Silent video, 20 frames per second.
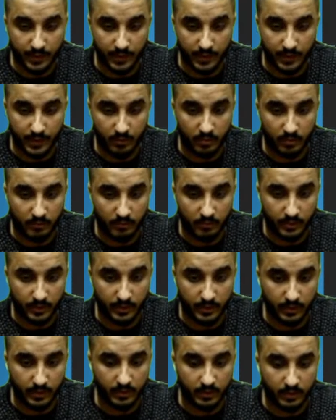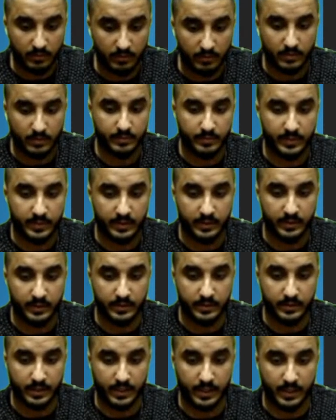down over here, let's make this
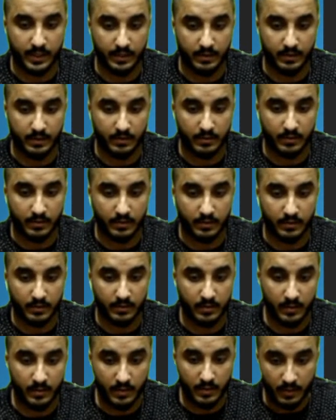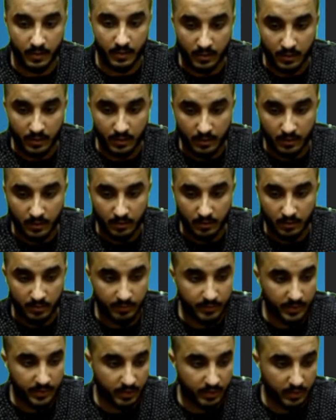guy a bit
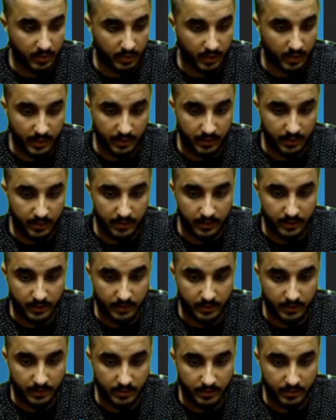bigger, hide this,